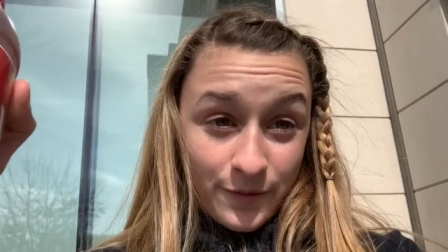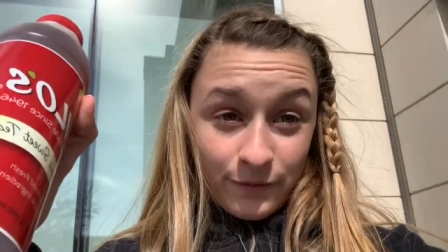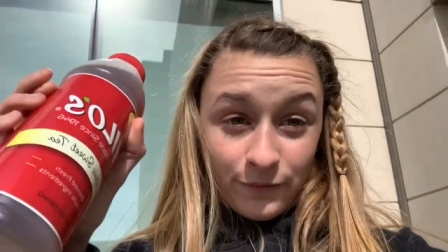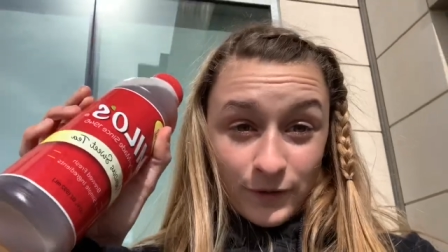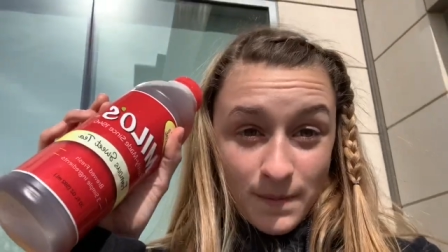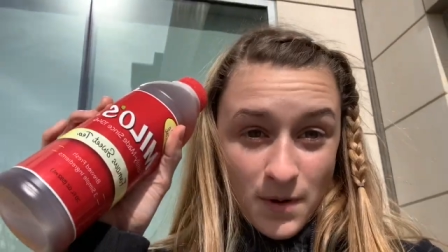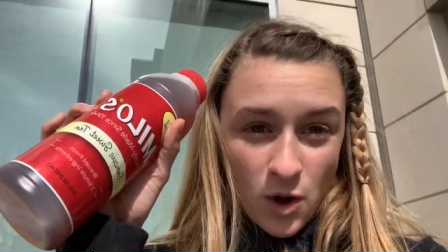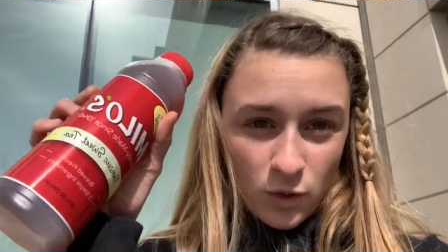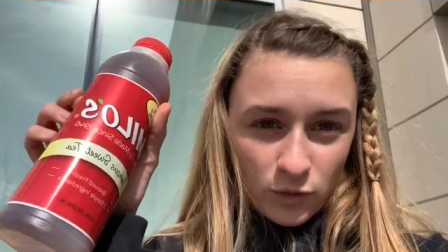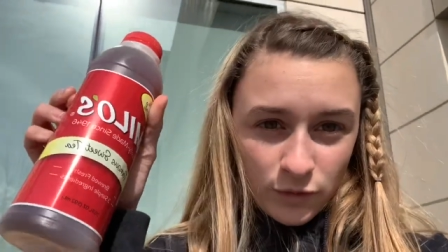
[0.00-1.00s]
From
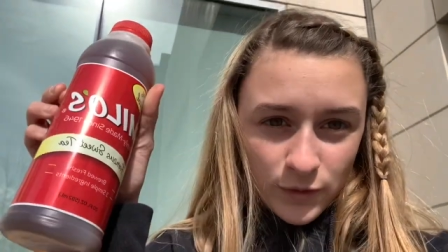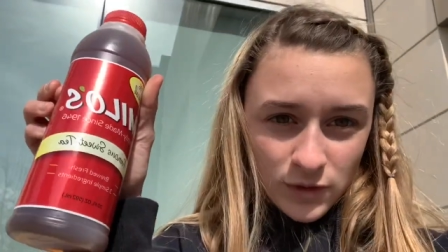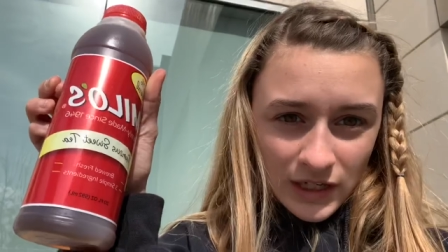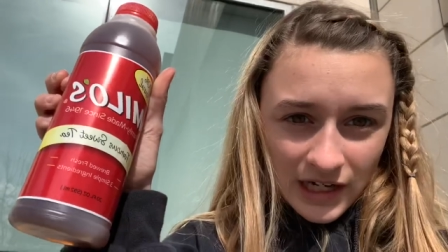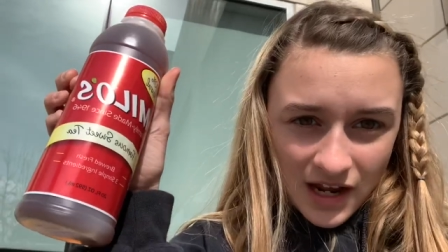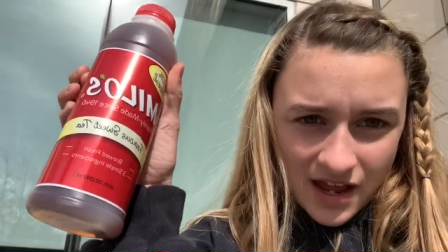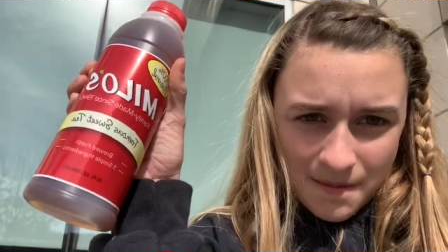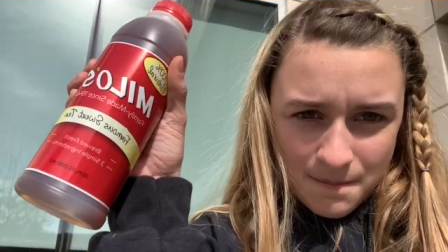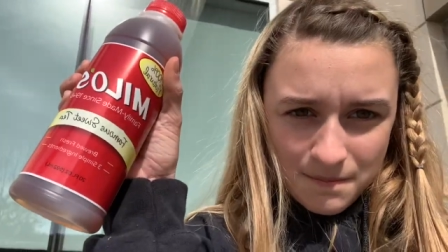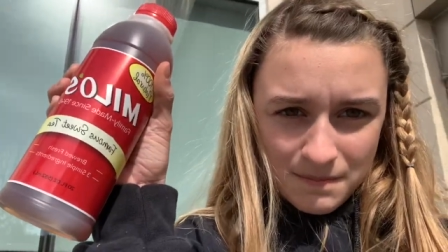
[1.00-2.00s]
Whole Foods, I got
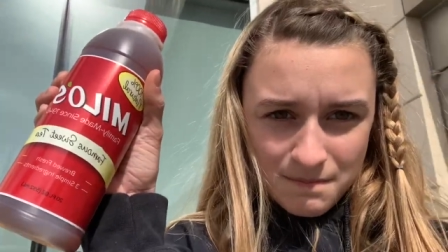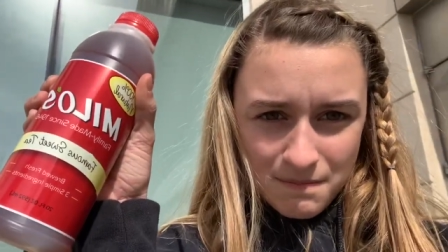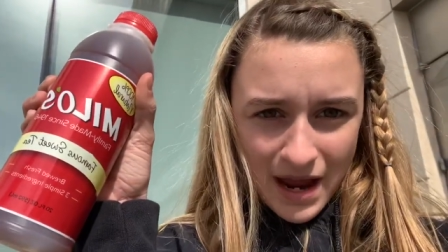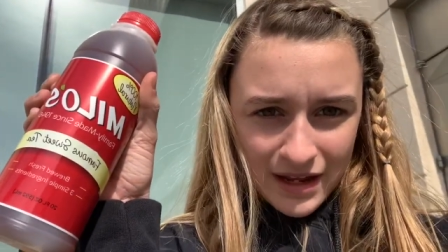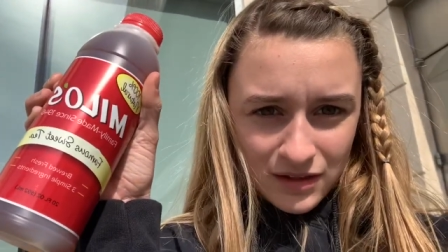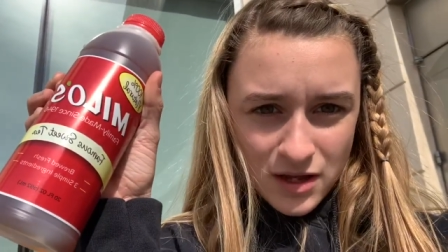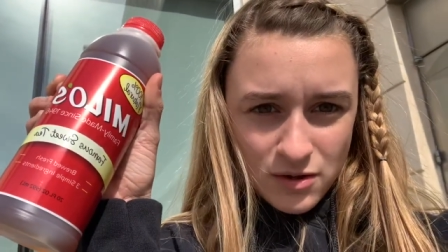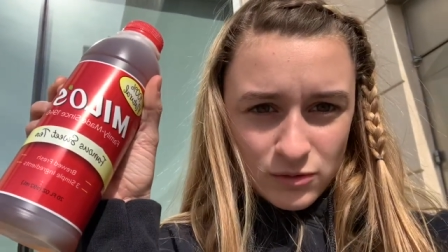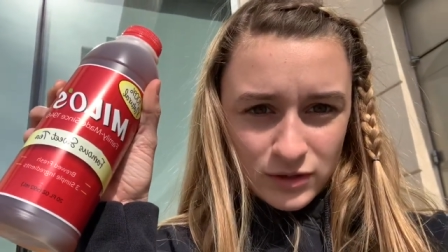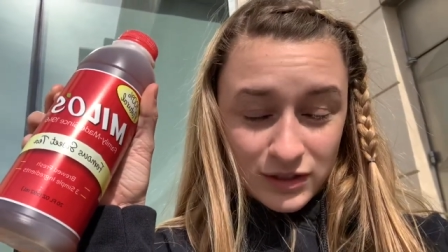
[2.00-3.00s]

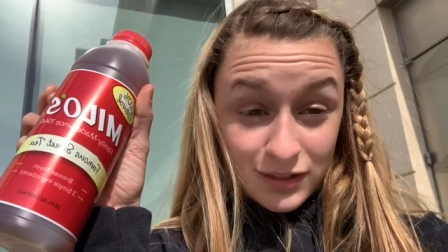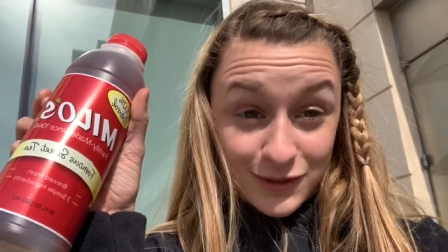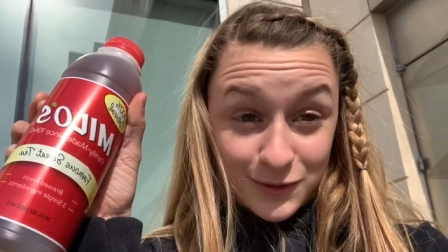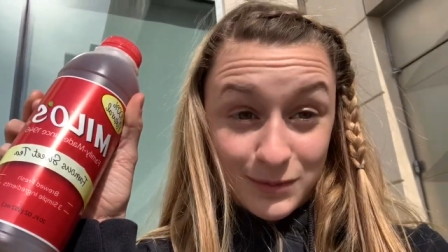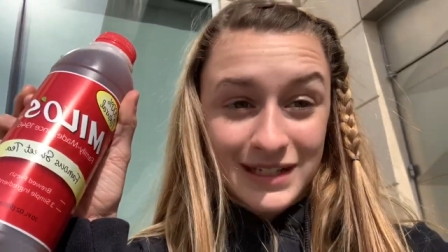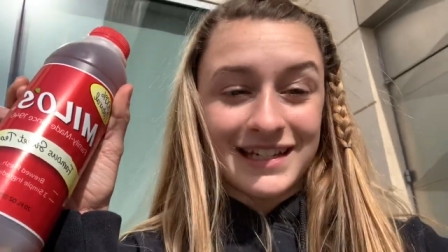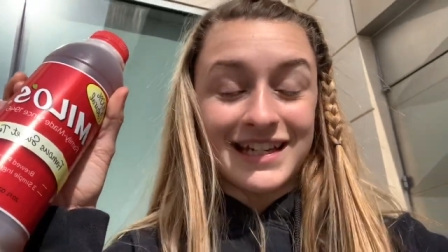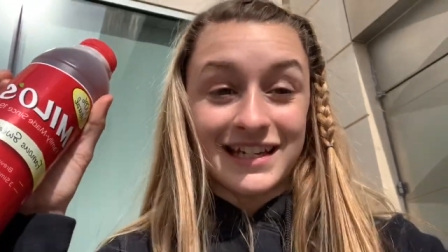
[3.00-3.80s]
Milo's sweet tea.